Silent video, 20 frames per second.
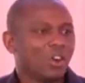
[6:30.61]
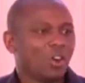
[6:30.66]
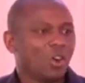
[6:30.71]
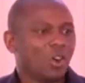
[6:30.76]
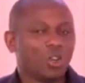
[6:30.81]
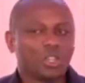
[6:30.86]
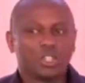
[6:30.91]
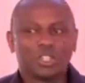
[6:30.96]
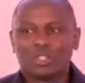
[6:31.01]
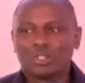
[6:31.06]

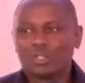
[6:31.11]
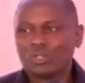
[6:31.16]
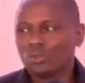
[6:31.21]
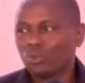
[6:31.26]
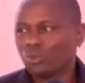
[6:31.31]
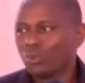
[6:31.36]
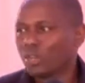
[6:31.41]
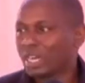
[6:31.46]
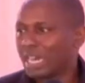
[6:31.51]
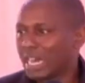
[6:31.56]
ought
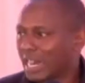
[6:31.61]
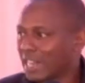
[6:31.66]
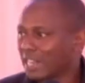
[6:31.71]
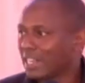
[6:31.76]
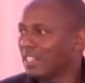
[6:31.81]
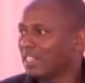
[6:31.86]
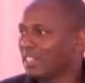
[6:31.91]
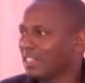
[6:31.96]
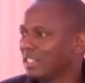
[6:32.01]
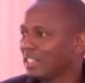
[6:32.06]
to
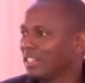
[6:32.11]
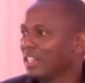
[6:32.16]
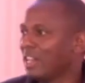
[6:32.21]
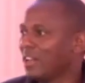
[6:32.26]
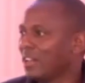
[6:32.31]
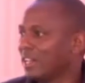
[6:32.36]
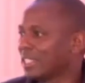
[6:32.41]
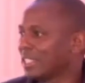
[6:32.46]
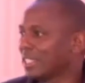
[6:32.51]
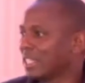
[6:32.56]
carry
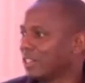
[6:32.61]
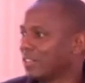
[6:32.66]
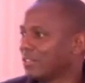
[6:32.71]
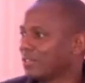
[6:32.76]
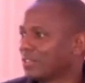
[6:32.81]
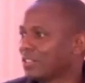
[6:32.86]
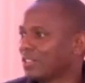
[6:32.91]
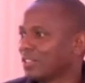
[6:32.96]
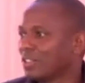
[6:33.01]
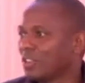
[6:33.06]

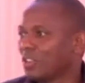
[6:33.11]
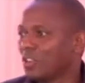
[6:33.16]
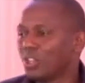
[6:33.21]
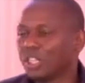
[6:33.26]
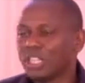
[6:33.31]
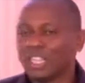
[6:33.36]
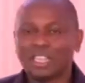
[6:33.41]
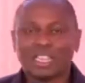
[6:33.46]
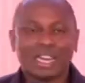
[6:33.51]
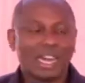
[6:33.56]
ourselves
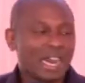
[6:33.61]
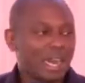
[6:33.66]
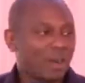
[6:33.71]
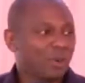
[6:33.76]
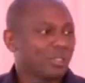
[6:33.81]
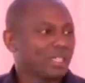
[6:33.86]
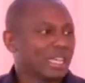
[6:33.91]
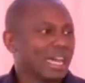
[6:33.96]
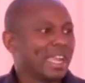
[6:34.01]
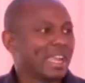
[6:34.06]
on in the
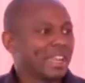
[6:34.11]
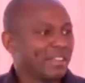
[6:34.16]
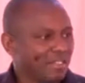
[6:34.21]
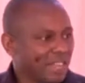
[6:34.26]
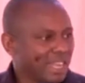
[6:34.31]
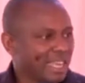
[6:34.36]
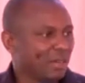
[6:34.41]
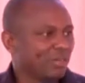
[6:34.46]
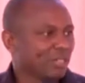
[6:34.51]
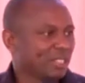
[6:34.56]
House and
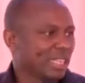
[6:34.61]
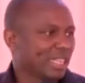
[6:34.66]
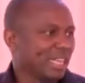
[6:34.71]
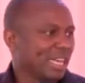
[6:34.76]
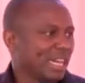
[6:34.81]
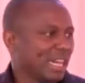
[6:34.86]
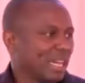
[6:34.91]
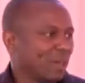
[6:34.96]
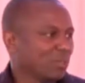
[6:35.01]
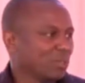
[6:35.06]
even outside
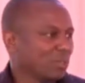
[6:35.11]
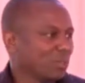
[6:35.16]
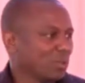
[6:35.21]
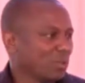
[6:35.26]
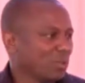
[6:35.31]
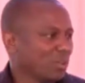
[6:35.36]
the House.